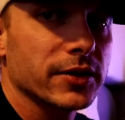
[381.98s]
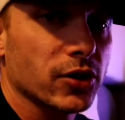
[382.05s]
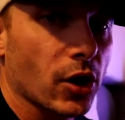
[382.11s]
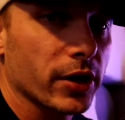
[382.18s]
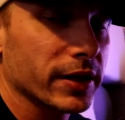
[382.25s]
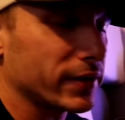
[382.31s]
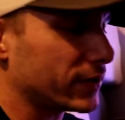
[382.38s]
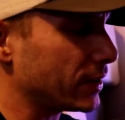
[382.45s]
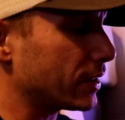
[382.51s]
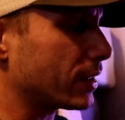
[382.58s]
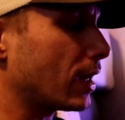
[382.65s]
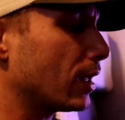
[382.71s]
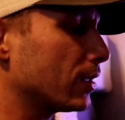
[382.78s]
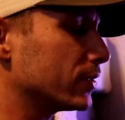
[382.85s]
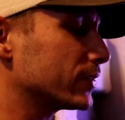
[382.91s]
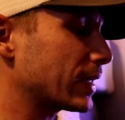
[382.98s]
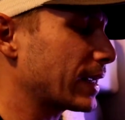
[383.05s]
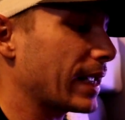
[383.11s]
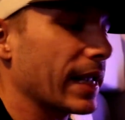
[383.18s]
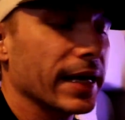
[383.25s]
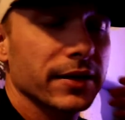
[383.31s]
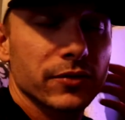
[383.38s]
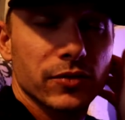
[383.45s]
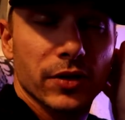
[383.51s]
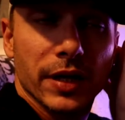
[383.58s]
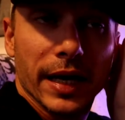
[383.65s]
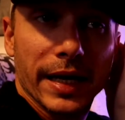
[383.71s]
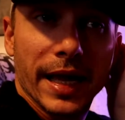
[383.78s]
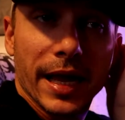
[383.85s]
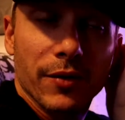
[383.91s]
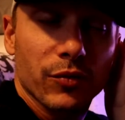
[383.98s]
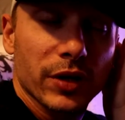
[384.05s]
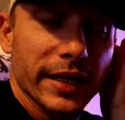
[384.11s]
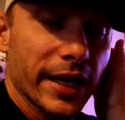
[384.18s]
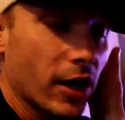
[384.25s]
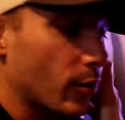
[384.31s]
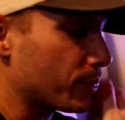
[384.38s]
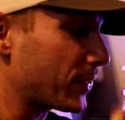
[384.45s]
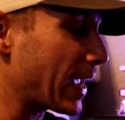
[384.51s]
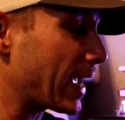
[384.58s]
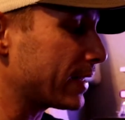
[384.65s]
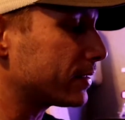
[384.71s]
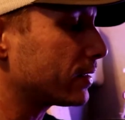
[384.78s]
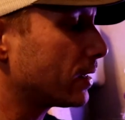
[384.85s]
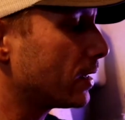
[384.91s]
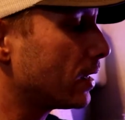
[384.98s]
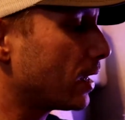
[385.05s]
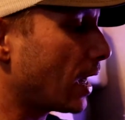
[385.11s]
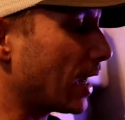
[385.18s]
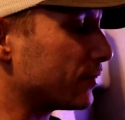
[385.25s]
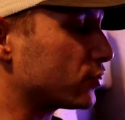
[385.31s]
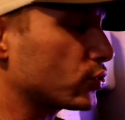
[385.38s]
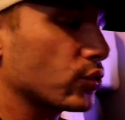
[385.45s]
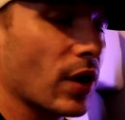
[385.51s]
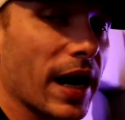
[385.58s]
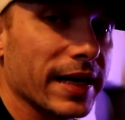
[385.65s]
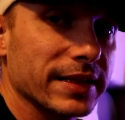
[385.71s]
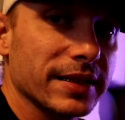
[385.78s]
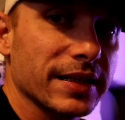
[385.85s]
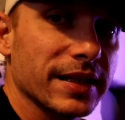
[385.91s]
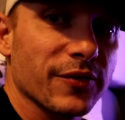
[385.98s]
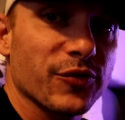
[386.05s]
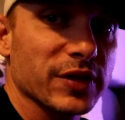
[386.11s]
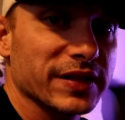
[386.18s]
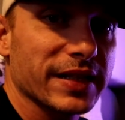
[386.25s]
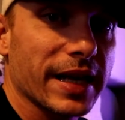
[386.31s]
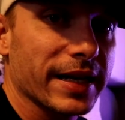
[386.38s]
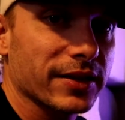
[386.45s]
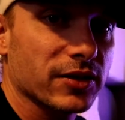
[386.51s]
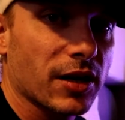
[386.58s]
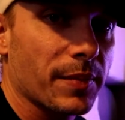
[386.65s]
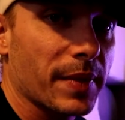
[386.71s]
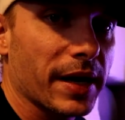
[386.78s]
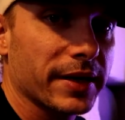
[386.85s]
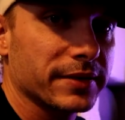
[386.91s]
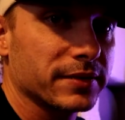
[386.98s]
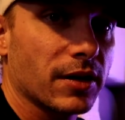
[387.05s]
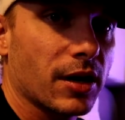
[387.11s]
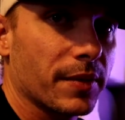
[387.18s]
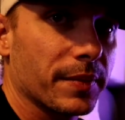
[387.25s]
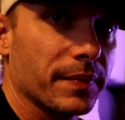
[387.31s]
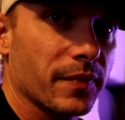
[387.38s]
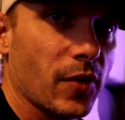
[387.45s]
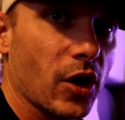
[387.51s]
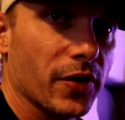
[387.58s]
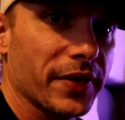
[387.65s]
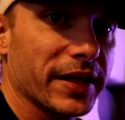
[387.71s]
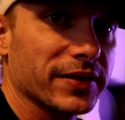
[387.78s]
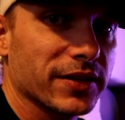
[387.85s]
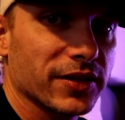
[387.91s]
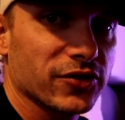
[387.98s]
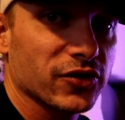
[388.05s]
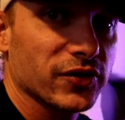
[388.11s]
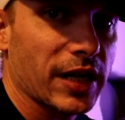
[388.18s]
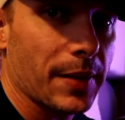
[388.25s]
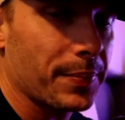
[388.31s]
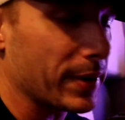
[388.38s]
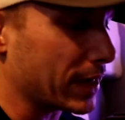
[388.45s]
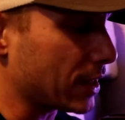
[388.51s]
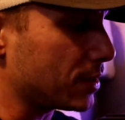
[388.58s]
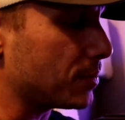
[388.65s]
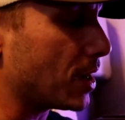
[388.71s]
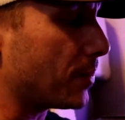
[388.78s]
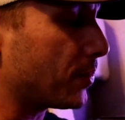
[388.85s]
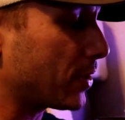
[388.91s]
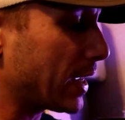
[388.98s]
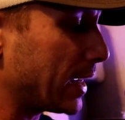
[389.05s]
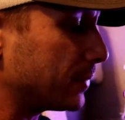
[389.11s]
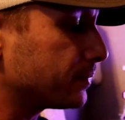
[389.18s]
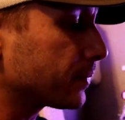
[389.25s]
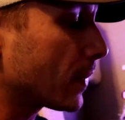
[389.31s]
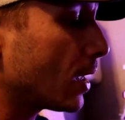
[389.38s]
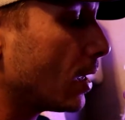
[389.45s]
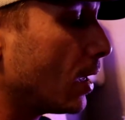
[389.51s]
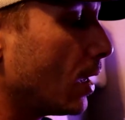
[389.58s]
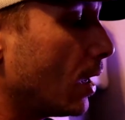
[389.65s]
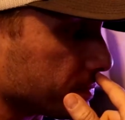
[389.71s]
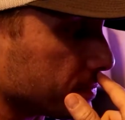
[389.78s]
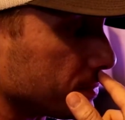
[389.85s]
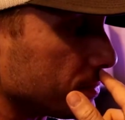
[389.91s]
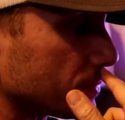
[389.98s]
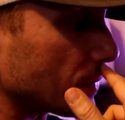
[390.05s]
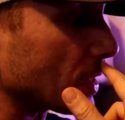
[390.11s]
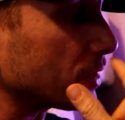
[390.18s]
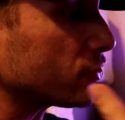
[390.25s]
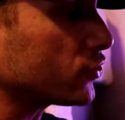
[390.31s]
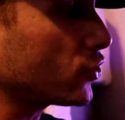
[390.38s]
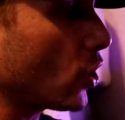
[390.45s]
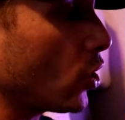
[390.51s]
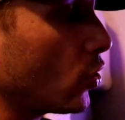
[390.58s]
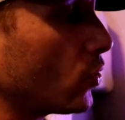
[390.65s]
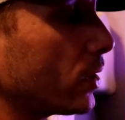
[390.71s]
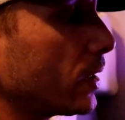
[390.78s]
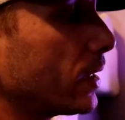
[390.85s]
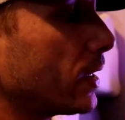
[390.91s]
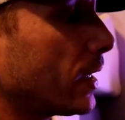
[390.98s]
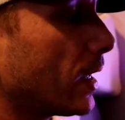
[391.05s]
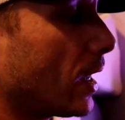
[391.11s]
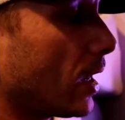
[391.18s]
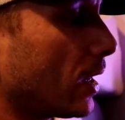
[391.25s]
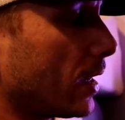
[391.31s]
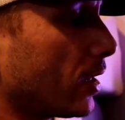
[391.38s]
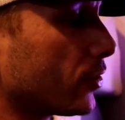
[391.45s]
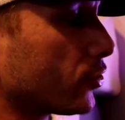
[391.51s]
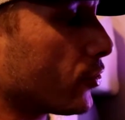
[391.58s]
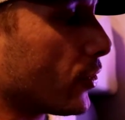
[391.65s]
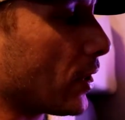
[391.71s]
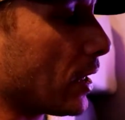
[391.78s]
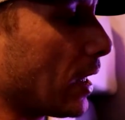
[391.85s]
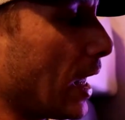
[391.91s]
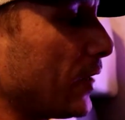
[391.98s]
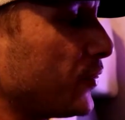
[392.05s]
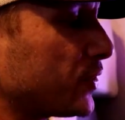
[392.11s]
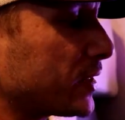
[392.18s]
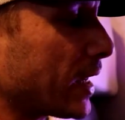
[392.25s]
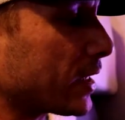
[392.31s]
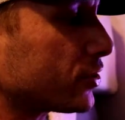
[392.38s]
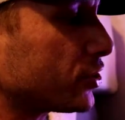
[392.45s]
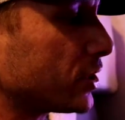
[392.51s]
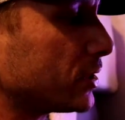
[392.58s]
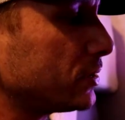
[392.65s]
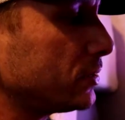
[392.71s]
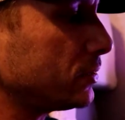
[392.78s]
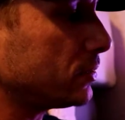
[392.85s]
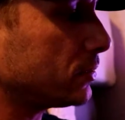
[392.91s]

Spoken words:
it's hard to see the colors. I can't really help that. I've tried the different settings on my on this, and it's just not picking them up, okay? So, under the life section,